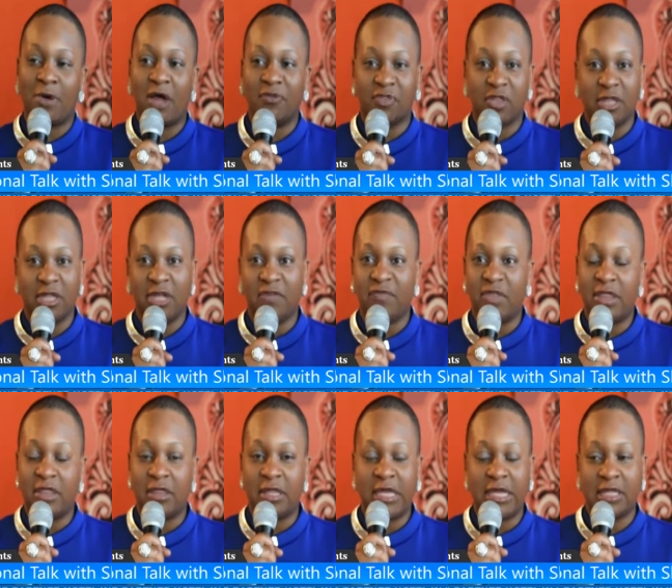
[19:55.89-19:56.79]
have to live
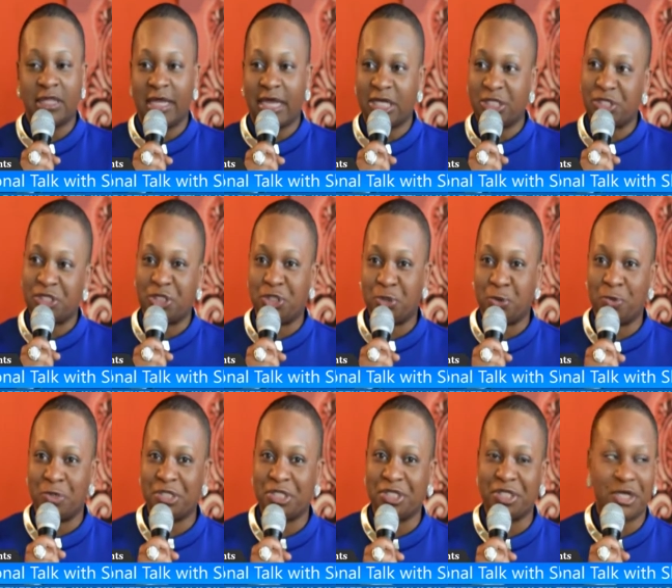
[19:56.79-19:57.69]
in atlanta
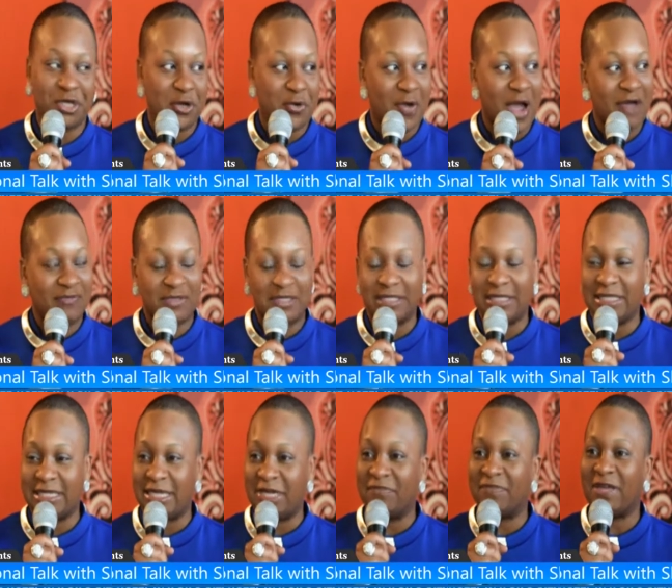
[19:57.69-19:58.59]
georgia you don't have to
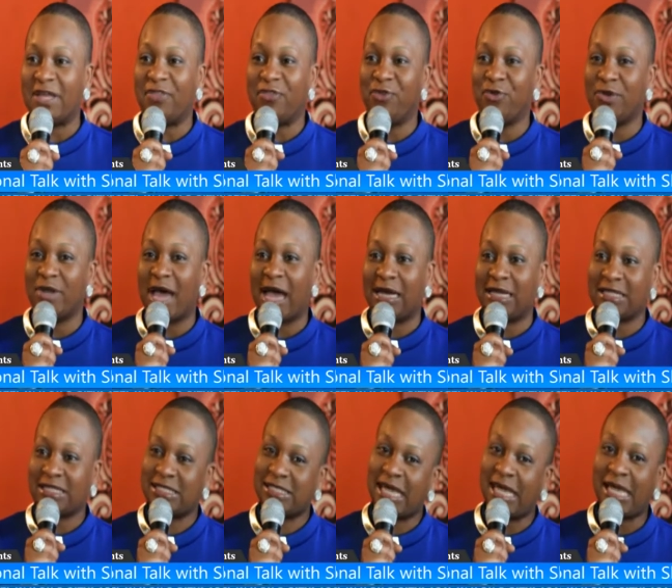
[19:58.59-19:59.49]
live in the united
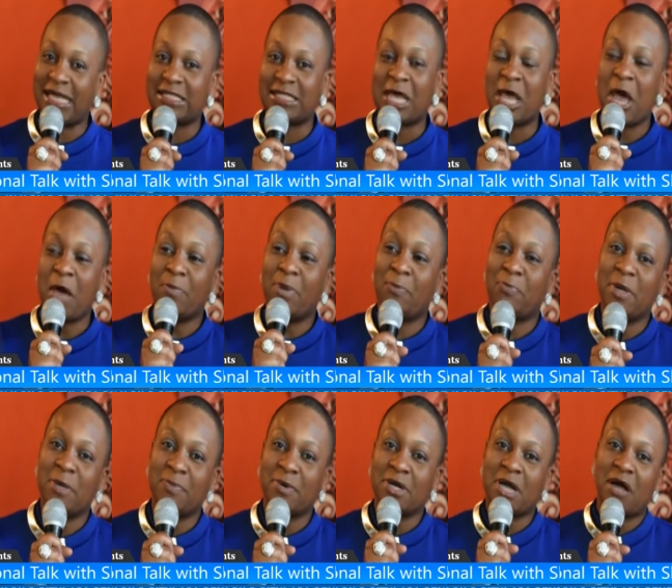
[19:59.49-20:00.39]
states but
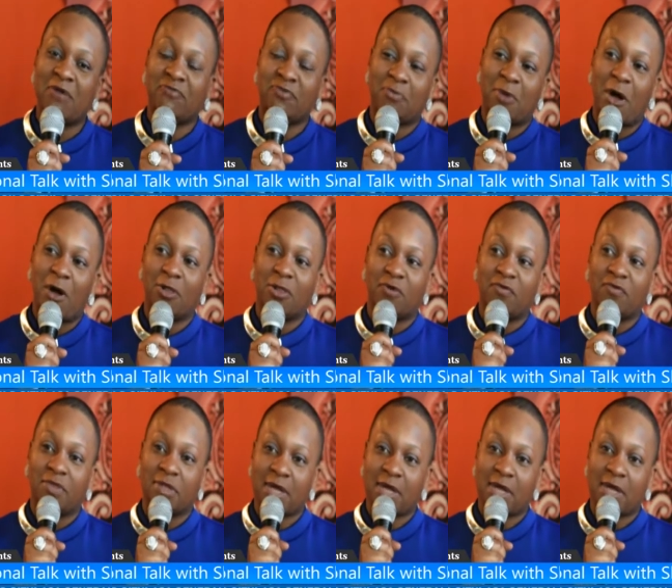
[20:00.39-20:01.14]
people come from all over the